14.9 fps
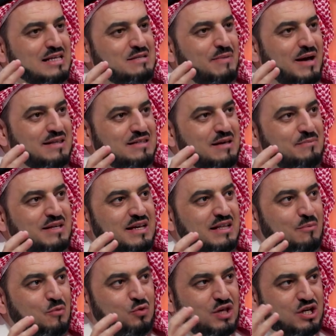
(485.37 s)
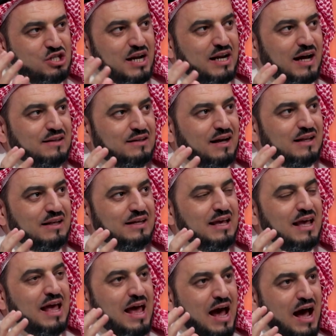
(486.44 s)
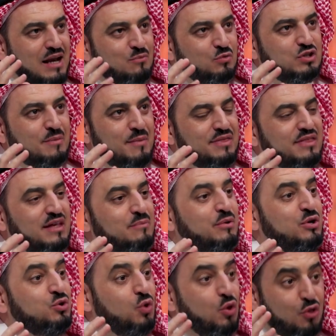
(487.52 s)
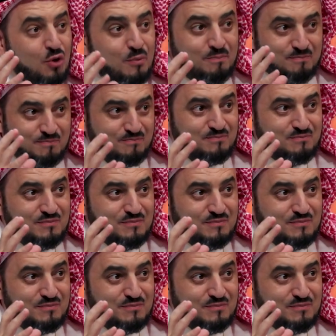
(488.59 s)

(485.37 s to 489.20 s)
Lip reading: model that is represented in the systems they have chosen for life,